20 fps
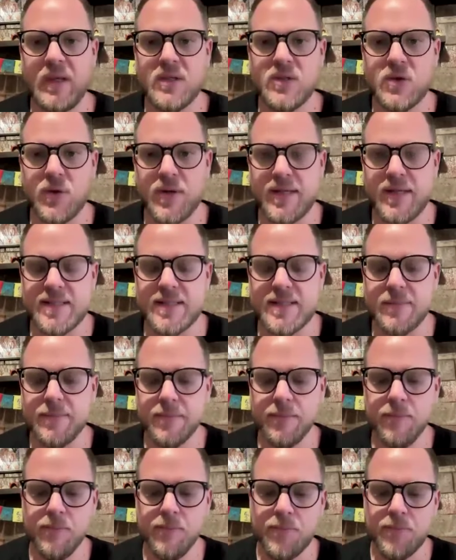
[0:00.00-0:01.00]
So it is
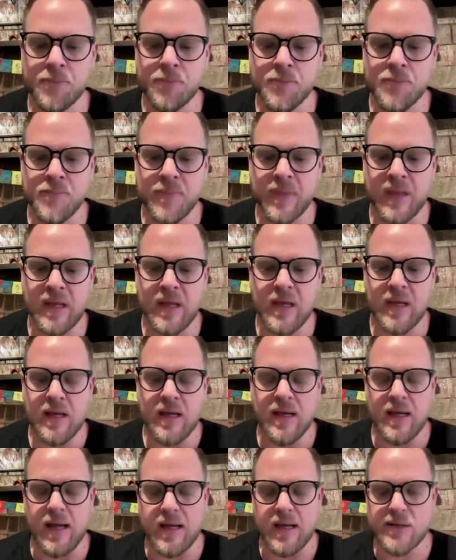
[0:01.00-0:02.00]

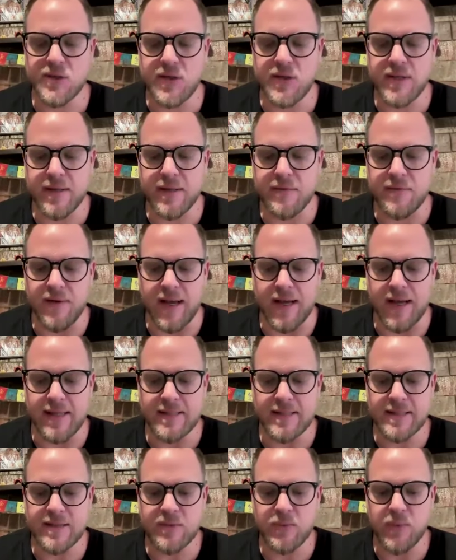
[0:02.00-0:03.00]
actually
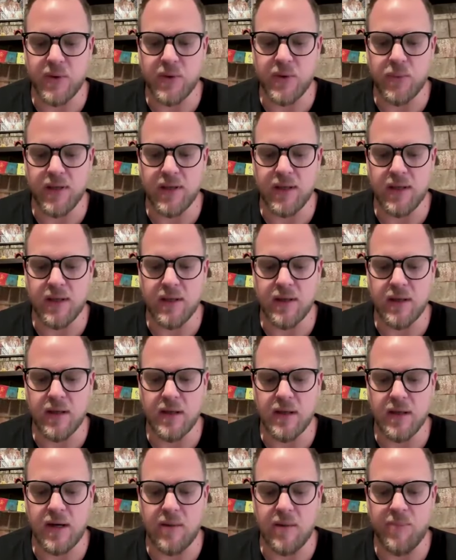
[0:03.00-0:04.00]
advised when we
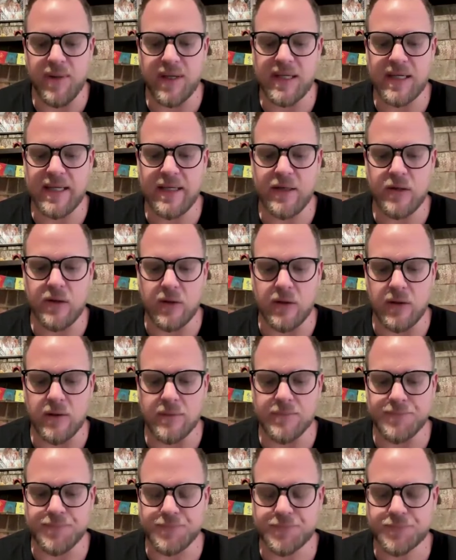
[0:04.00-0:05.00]
are beginner
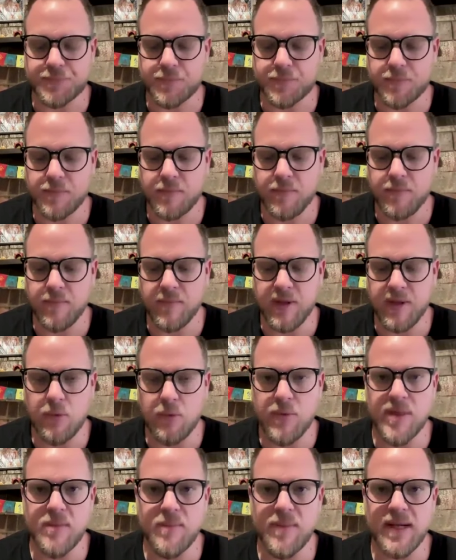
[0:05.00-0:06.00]

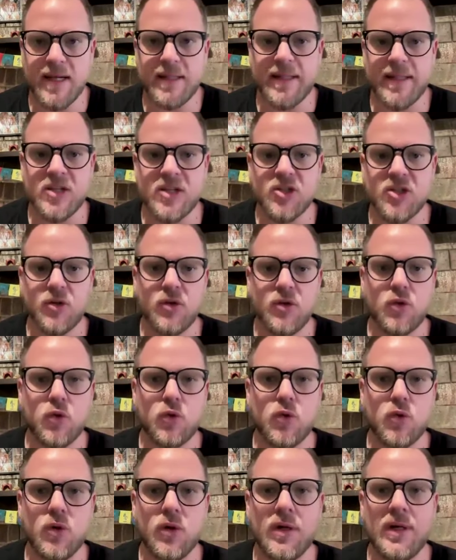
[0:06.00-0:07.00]
with meditation
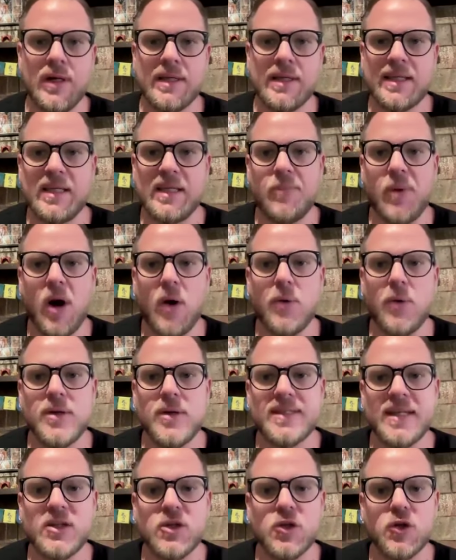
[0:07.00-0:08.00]
to keep our
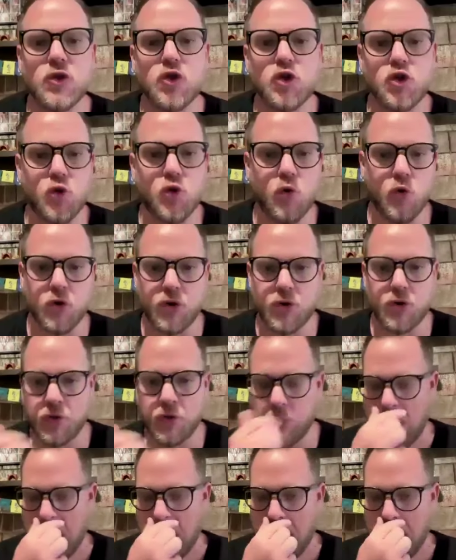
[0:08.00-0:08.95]
sessions short.